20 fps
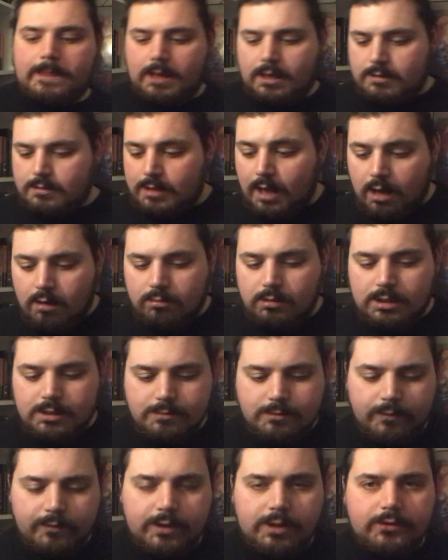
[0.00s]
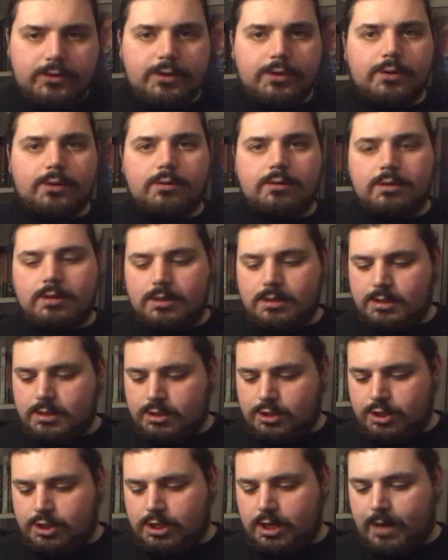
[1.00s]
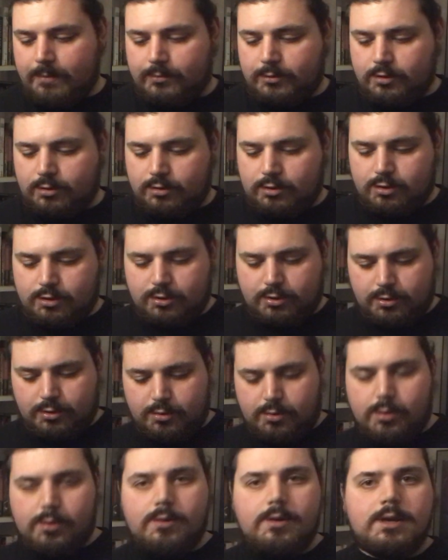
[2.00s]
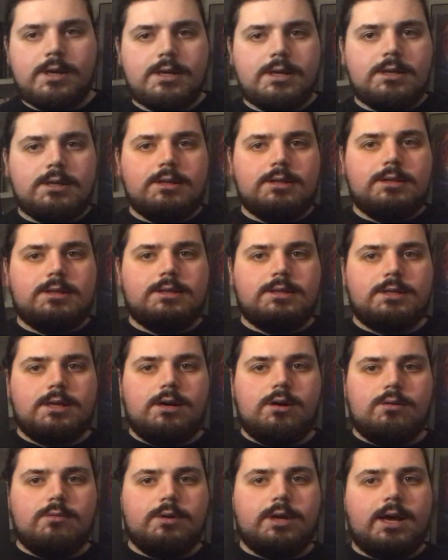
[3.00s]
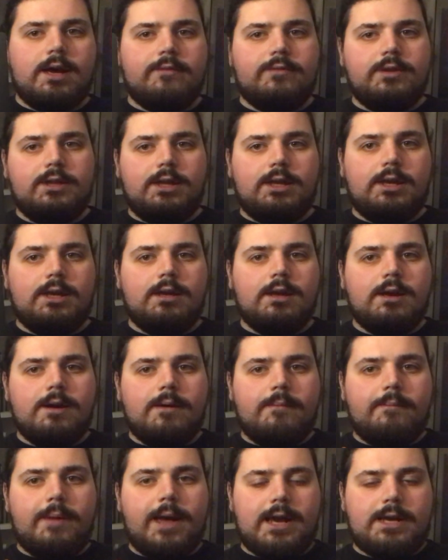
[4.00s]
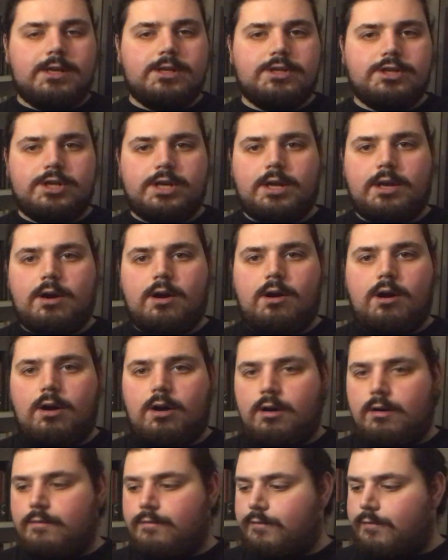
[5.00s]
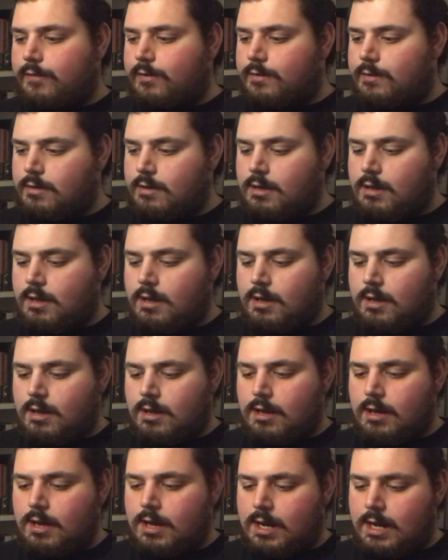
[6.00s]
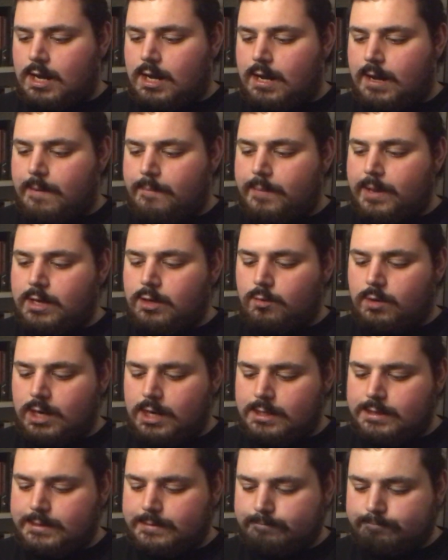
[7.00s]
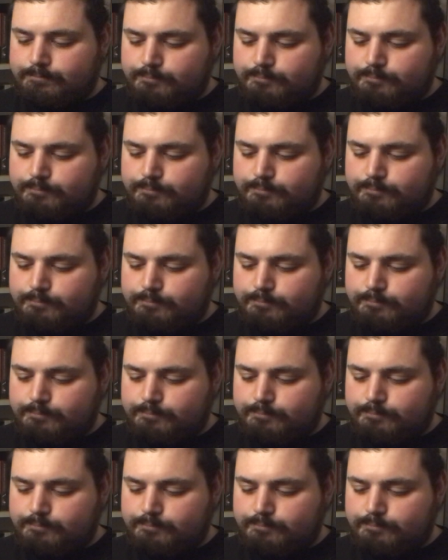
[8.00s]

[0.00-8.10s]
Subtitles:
Now, let's move into chapter 2. So, we have the packaging of Pennywise.